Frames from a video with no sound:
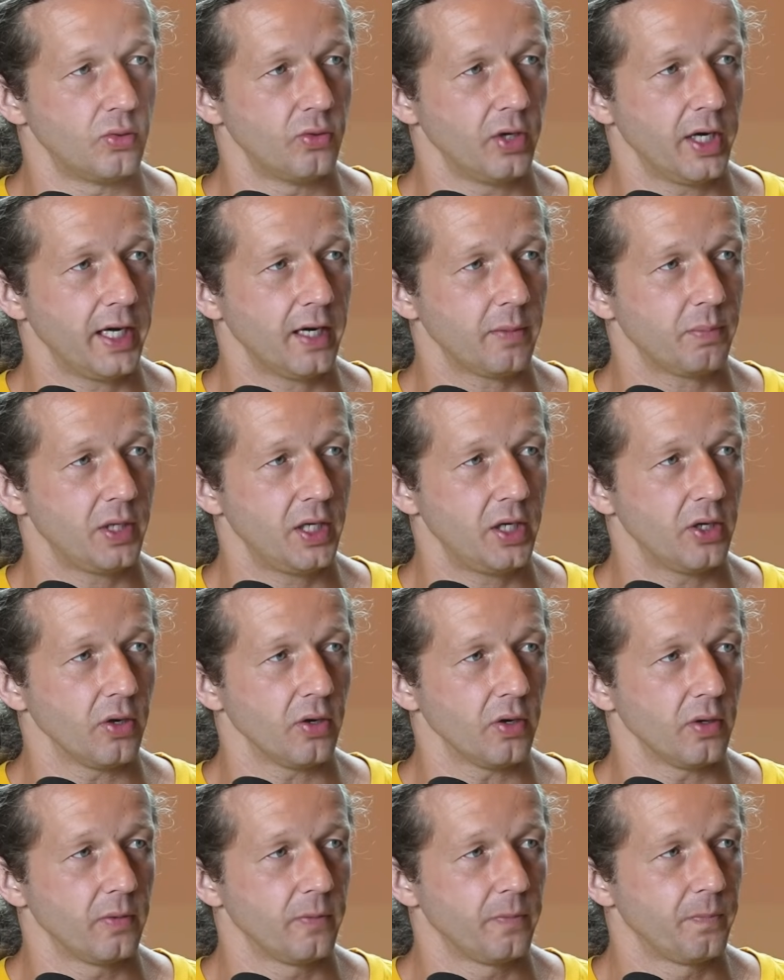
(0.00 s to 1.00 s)
right up
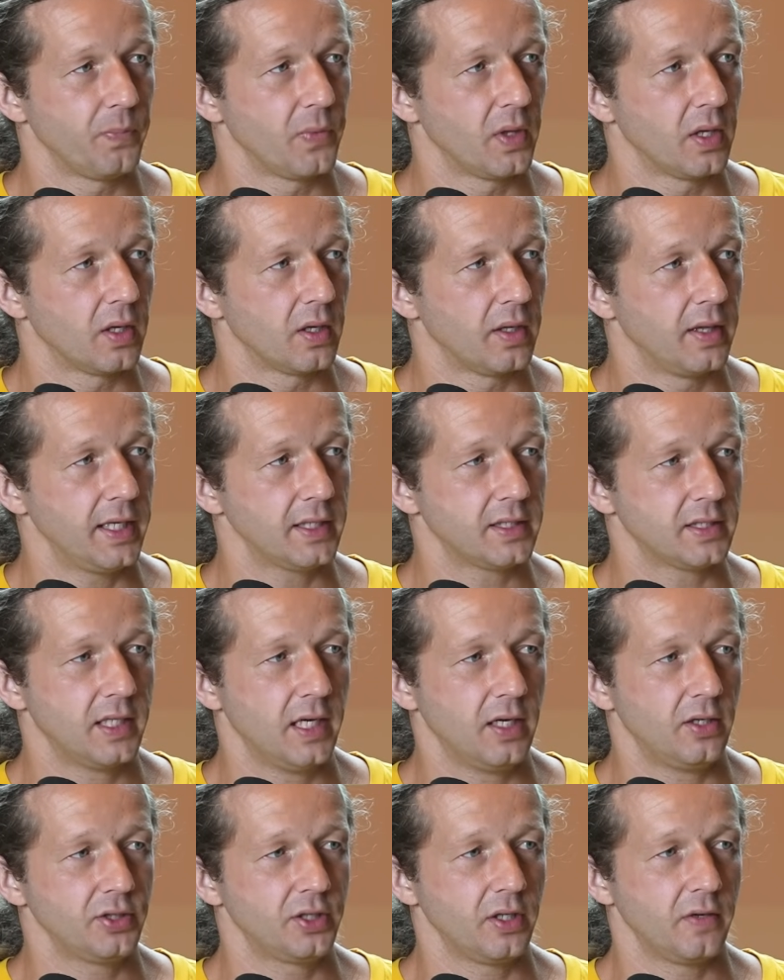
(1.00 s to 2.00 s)
here, this
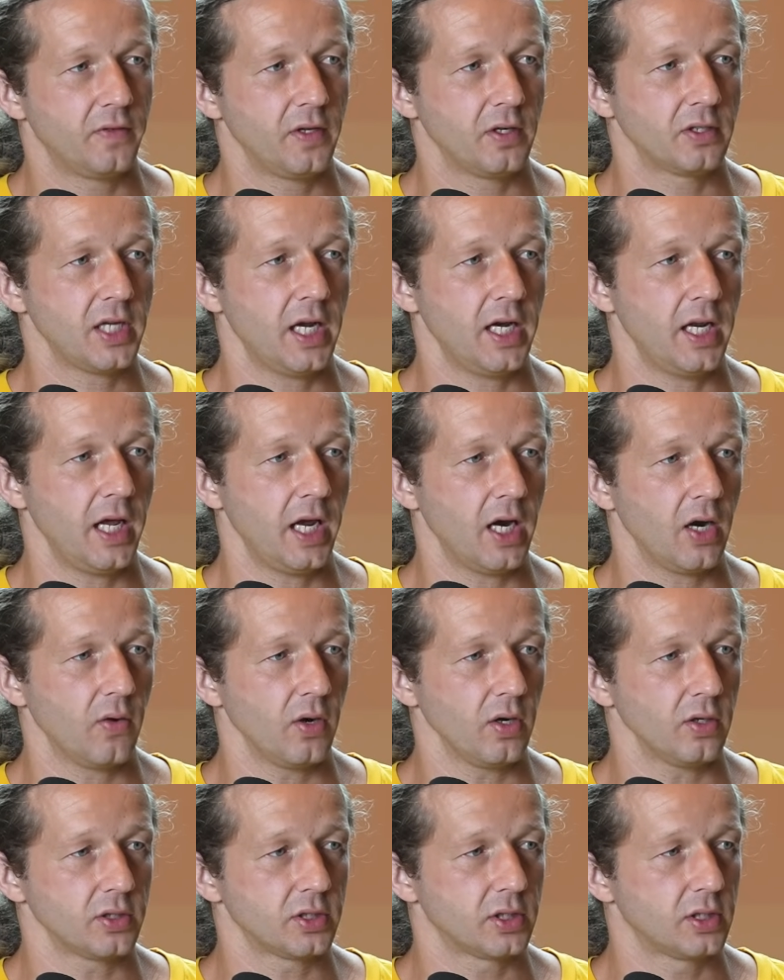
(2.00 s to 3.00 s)
tells you if there's any
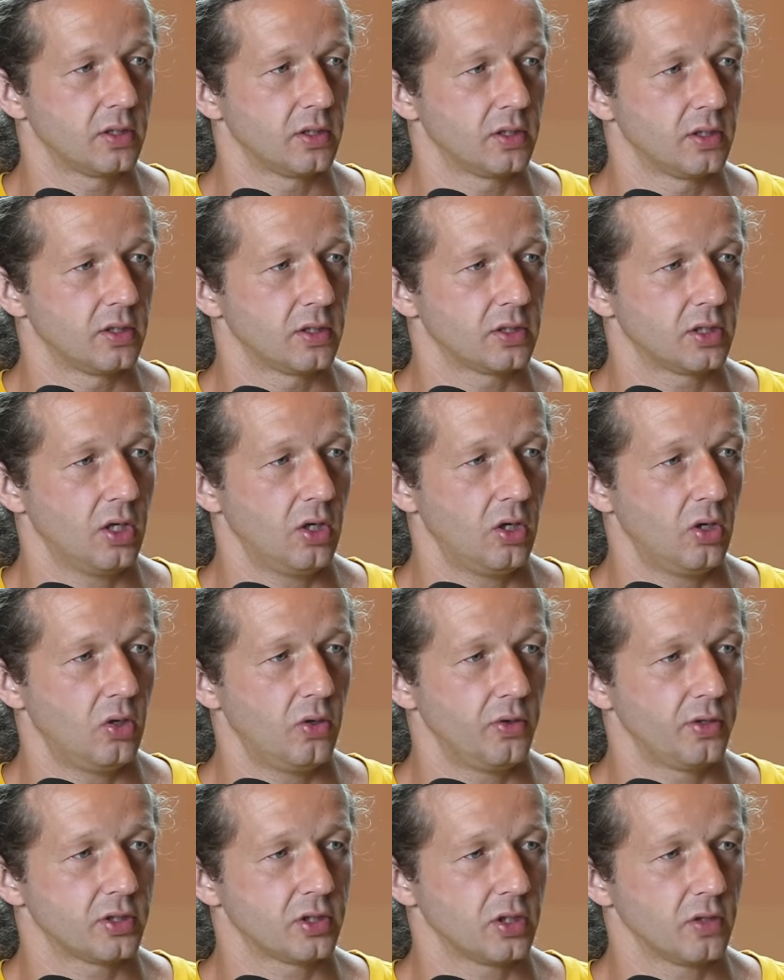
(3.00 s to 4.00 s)
errors.
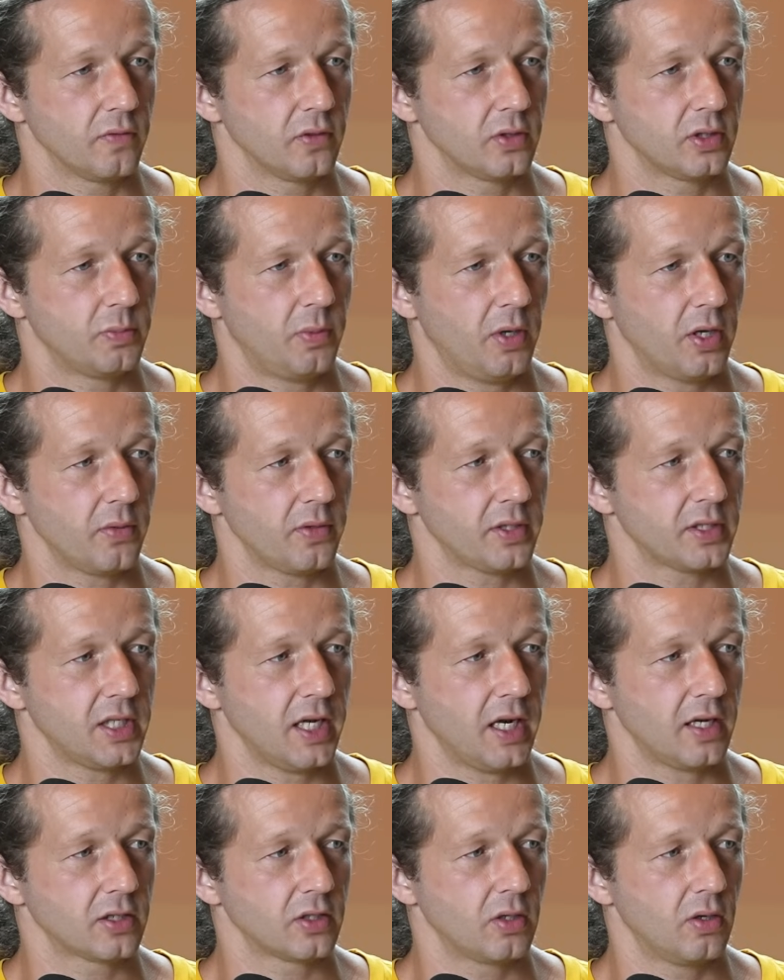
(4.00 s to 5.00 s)
So the server responded with a
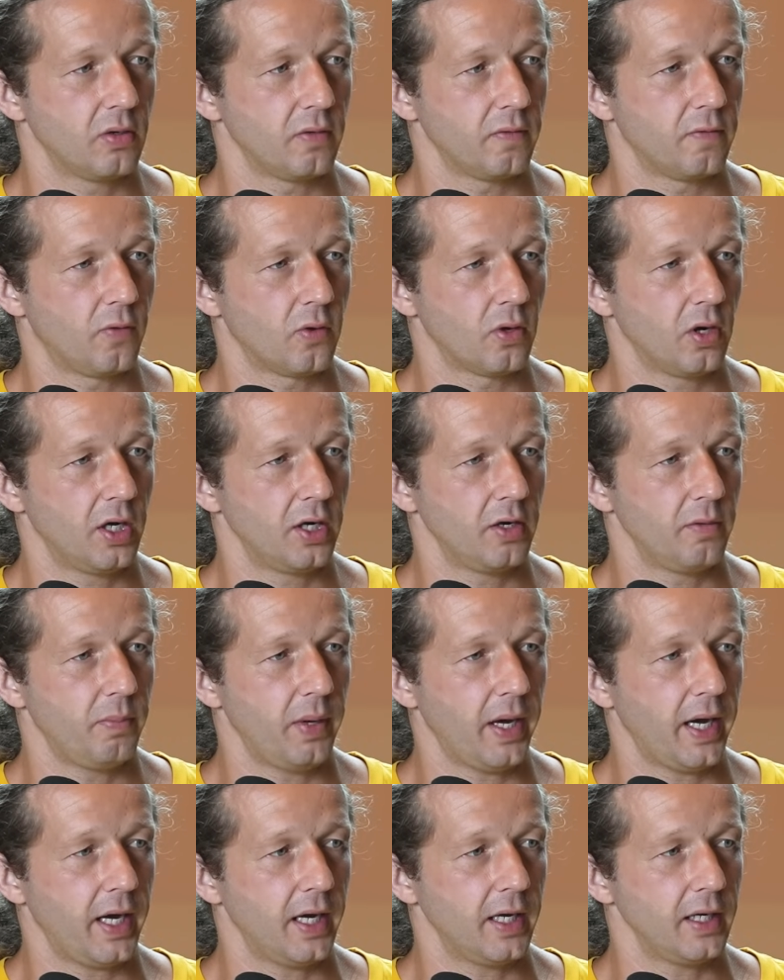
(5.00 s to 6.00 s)
status code of 400
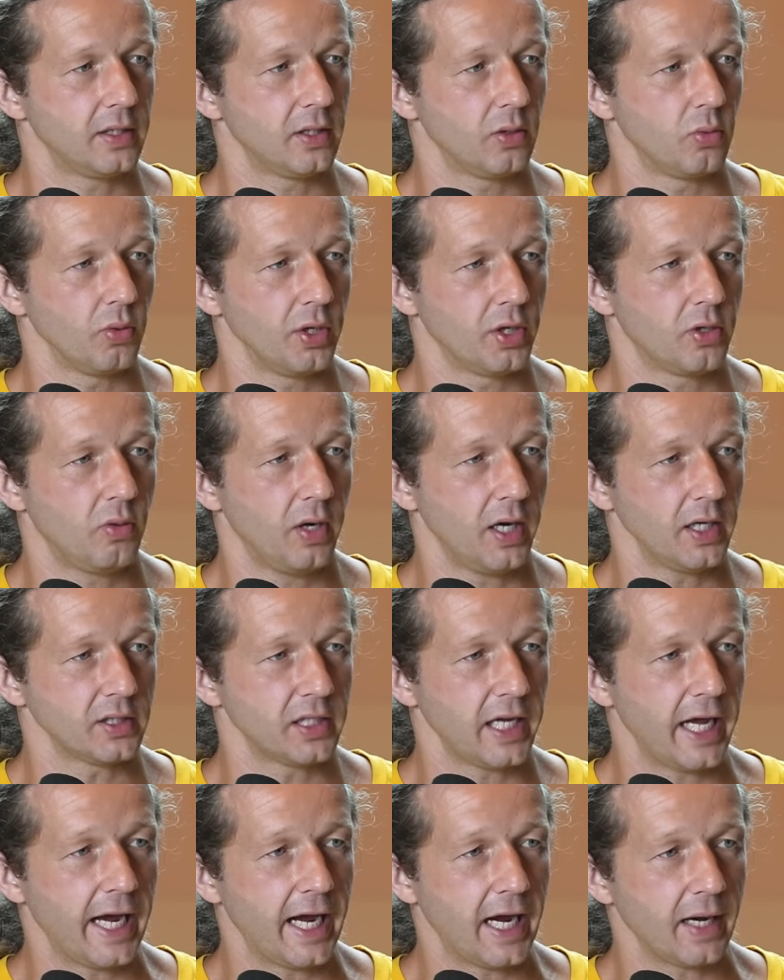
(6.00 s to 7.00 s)
bad
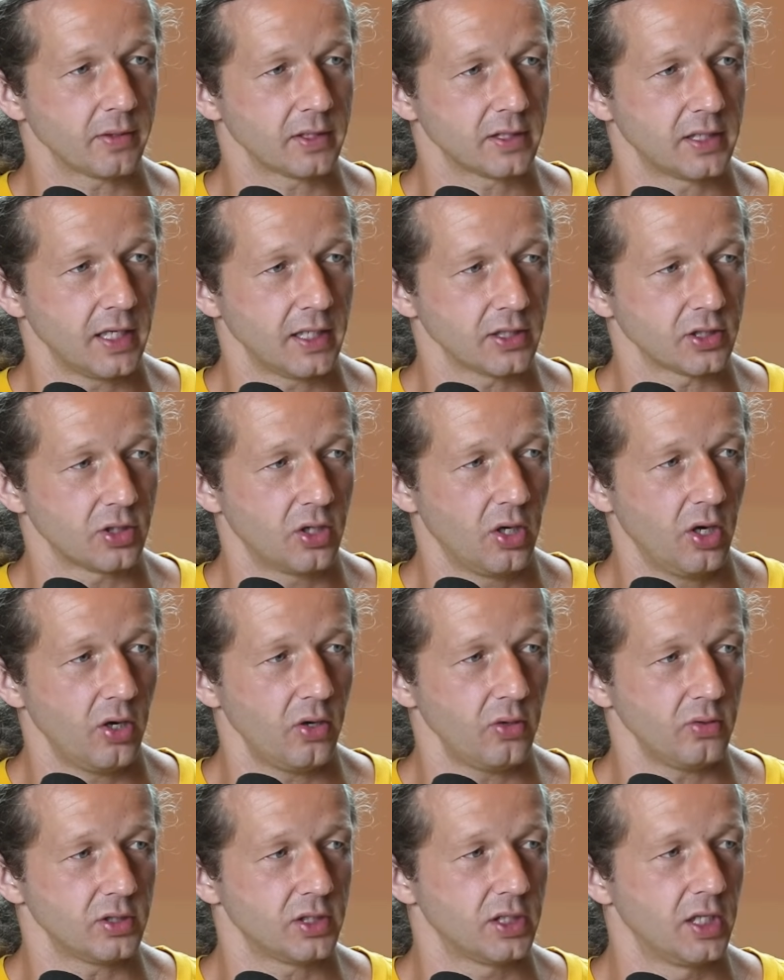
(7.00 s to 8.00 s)
request access
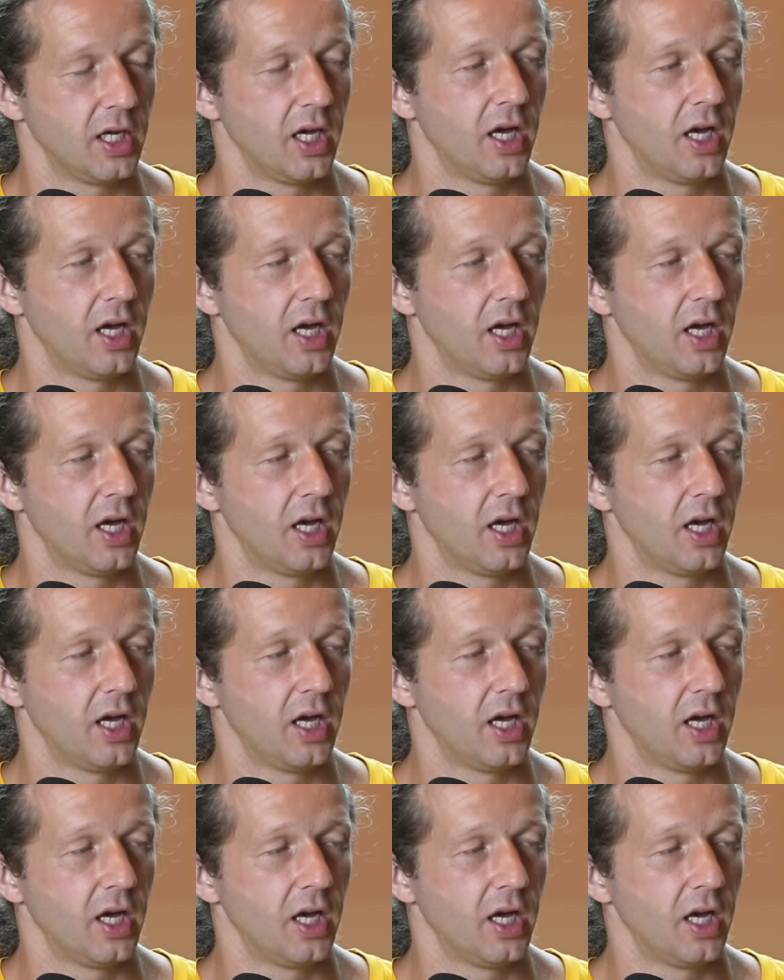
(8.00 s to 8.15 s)
codes.